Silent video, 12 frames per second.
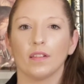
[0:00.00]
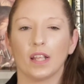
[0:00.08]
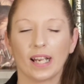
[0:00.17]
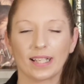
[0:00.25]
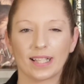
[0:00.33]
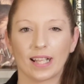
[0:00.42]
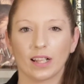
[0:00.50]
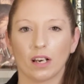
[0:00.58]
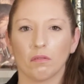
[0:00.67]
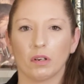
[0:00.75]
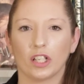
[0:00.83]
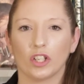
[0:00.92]
The next thing
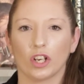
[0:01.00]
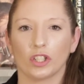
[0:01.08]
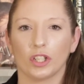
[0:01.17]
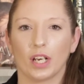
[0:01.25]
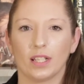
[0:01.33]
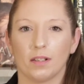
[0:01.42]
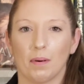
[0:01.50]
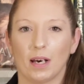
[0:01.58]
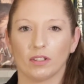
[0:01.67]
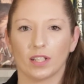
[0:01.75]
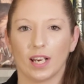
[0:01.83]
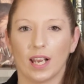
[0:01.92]
that I want to talk to you guys
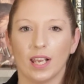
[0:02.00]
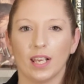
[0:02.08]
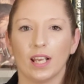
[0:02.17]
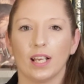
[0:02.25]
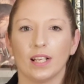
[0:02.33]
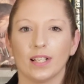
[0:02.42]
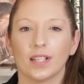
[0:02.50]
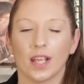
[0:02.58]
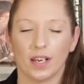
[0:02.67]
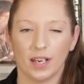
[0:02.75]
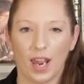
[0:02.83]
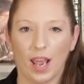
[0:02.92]
about today is
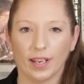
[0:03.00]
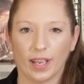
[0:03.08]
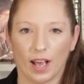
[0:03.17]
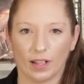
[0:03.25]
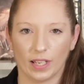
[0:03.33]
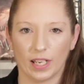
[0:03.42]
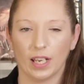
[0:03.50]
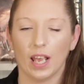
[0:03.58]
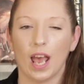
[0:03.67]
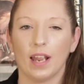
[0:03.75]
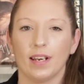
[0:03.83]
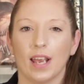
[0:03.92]
NetGalley.
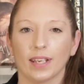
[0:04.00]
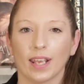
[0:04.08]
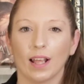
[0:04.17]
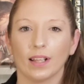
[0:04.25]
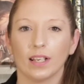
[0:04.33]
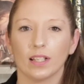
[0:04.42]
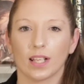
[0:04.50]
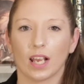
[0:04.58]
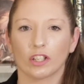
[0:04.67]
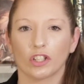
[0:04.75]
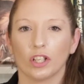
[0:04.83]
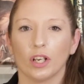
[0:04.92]
And NetGalley is
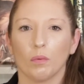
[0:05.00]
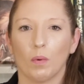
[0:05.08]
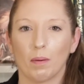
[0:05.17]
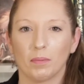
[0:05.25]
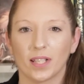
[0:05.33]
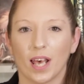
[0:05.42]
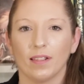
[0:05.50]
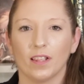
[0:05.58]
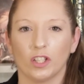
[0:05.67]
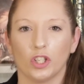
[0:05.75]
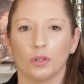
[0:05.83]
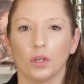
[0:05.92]
actually a website
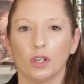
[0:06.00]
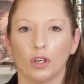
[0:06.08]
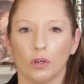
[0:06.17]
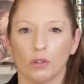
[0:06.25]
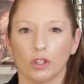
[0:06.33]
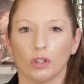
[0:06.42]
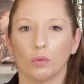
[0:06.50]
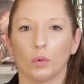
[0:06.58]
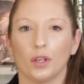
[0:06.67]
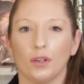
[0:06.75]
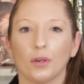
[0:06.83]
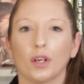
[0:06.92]
that you can go to
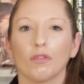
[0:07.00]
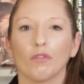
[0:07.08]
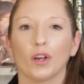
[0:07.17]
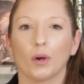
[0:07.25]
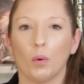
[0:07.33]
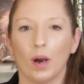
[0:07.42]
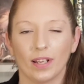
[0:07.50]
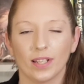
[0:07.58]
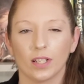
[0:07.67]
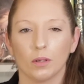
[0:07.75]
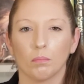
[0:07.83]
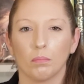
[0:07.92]
where you can
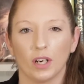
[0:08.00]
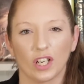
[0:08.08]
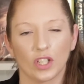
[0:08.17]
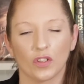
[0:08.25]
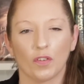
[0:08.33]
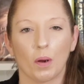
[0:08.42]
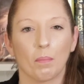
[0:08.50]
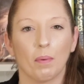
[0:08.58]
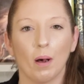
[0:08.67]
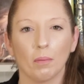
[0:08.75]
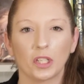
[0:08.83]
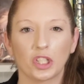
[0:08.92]
request books from
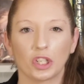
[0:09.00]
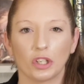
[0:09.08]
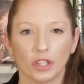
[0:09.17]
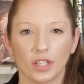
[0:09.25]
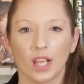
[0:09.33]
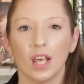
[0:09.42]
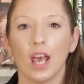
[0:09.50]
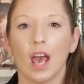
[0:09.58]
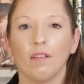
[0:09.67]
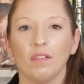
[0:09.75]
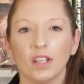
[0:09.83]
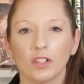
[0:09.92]
publishers.
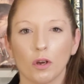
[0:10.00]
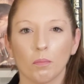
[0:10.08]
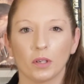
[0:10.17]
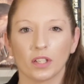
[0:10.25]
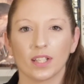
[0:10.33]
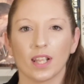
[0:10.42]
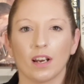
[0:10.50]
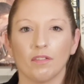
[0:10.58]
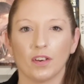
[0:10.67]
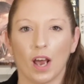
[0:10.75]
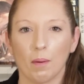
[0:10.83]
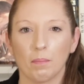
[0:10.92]
And these are books that
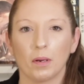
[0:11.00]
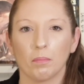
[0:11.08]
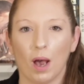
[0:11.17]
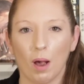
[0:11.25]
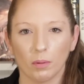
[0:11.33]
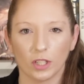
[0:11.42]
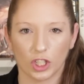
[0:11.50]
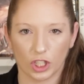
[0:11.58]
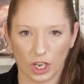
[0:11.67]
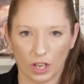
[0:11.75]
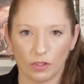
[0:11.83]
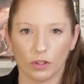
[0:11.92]
have not been
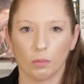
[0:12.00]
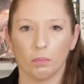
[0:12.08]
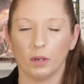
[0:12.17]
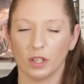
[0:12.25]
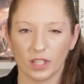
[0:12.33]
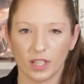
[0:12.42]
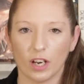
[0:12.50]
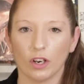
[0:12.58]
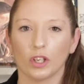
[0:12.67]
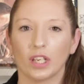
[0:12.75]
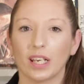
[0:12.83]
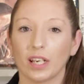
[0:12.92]
published yet. They're books that
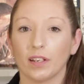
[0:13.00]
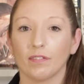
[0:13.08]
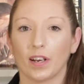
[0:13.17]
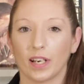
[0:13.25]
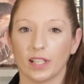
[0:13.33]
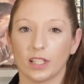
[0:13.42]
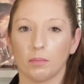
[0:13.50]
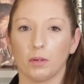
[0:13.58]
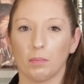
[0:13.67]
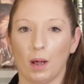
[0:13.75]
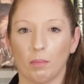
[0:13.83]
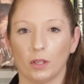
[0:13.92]
are getting ready to
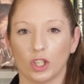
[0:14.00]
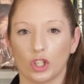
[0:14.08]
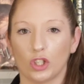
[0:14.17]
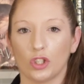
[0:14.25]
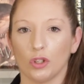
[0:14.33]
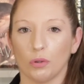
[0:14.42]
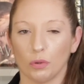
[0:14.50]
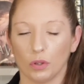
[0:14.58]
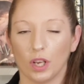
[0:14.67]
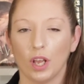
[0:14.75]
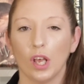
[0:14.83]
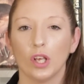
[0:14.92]
be published
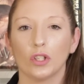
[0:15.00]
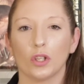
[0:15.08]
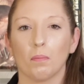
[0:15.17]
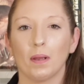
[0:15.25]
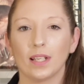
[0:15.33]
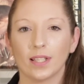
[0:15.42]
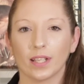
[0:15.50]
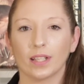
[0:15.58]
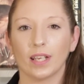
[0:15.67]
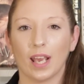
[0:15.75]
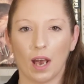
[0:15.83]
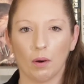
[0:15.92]
soon. So
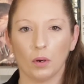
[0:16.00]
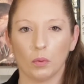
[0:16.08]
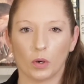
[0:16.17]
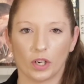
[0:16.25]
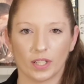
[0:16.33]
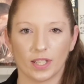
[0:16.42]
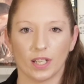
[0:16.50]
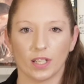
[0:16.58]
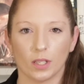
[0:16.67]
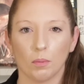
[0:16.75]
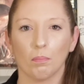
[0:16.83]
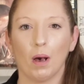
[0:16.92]
basically how it works
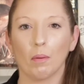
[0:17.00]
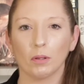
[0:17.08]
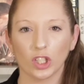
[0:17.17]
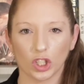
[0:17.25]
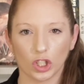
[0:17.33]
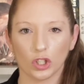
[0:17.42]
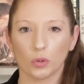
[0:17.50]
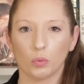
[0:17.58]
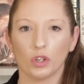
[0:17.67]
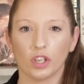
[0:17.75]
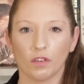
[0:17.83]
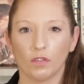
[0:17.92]
is publishers
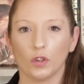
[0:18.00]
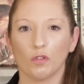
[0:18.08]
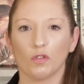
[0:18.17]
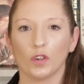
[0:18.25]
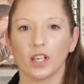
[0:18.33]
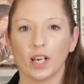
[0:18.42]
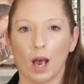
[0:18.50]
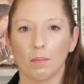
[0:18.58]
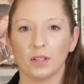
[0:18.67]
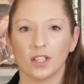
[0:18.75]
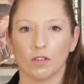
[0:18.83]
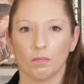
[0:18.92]
will give you free
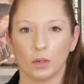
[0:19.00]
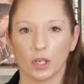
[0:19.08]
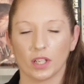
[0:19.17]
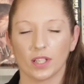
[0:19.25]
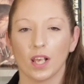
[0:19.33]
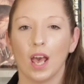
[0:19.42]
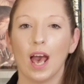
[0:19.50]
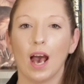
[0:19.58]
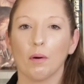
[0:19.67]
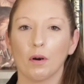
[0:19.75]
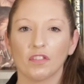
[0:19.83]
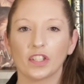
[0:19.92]
copies of books.
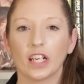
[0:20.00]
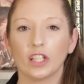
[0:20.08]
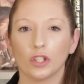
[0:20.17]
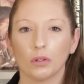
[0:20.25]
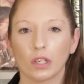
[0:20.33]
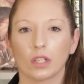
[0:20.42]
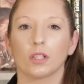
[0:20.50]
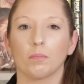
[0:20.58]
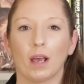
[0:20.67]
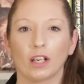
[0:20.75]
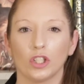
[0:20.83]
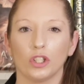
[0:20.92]
However, they do
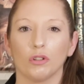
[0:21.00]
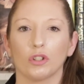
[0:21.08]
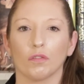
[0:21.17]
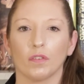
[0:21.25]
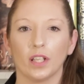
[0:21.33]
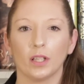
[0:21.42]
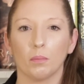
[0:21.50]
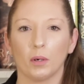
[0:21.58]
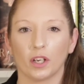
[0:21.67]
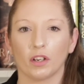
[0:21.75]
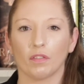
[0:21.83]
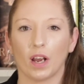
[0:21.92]
expect you to read the
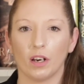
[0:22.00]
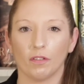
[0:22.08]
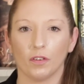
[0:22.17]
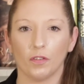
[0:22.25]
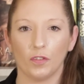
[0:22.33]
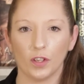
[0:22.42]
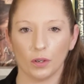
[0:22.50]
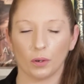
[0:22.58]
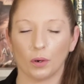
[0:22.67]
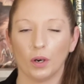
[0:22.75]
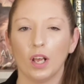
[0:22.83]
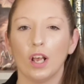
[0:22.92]
book and write a review.